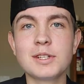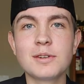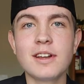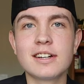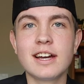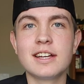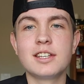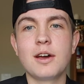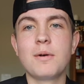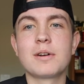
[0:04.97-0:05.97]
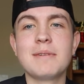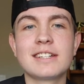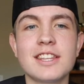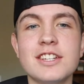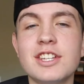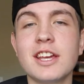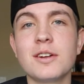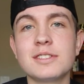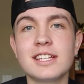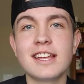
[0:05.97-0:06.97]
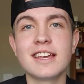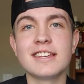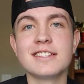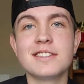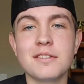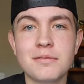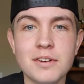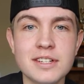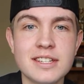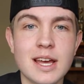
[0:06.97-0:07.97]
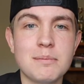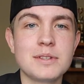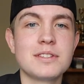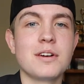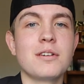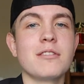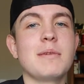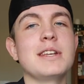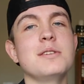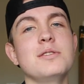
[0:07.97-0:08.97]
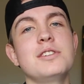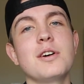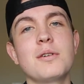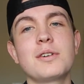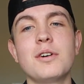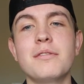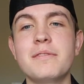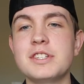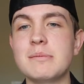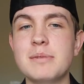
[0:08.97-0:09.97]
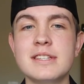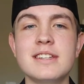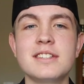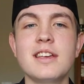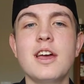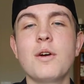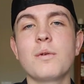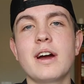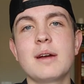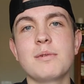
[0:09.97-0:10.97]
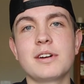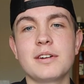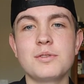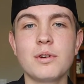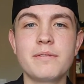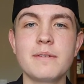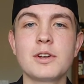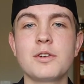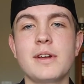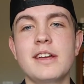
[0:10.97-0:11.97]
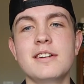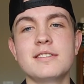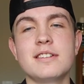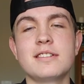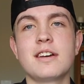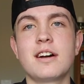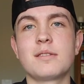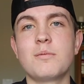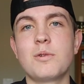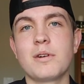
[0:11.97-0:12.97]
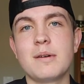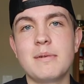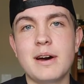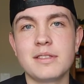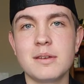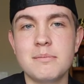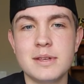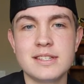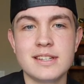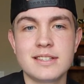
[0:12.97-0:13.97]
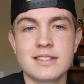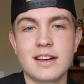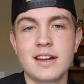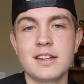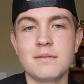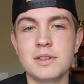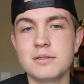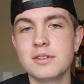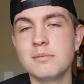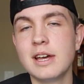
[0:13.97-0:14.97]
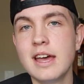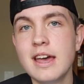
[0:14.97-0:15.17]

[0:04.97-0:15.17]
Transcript: What's going on, guys? Welcome back to the channel. Today is the first episode of my new show called Fishy Business, where I bring on your favorite creators and talk more about the business side of YouTube.